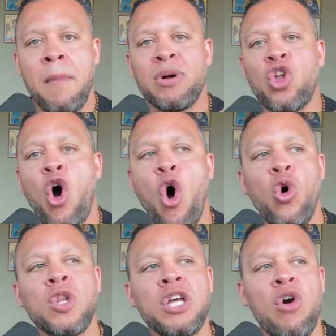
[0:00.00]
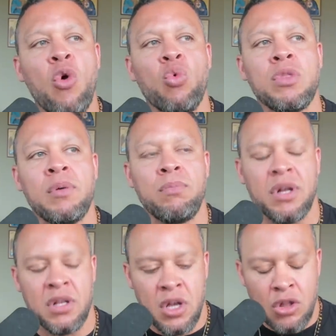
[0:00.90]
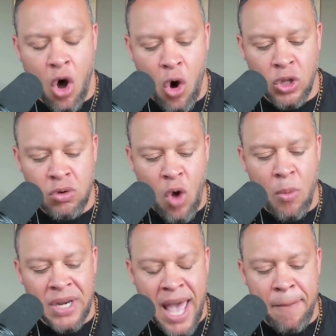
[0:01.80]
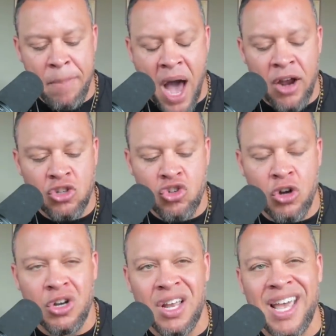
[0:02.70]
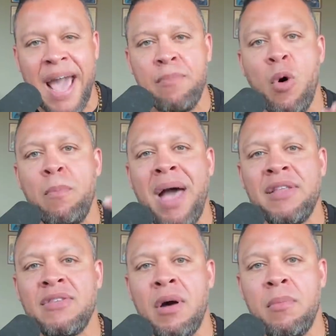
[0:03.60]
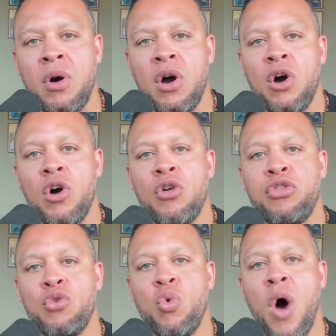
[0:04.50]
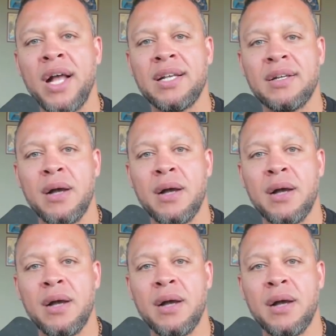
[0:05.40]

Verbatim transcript: But the Holy the, but the Holy Roman Empire started to gain momentum through what?